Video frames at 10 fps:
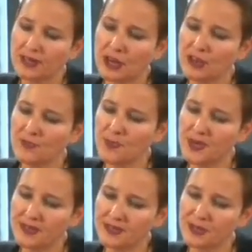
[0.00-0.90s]
now
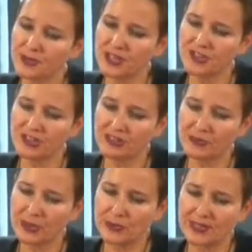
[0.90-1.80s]
appears to each
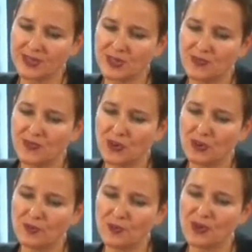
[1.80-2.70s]
individual in the
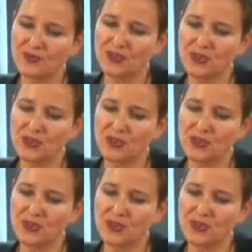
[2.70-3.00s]
form of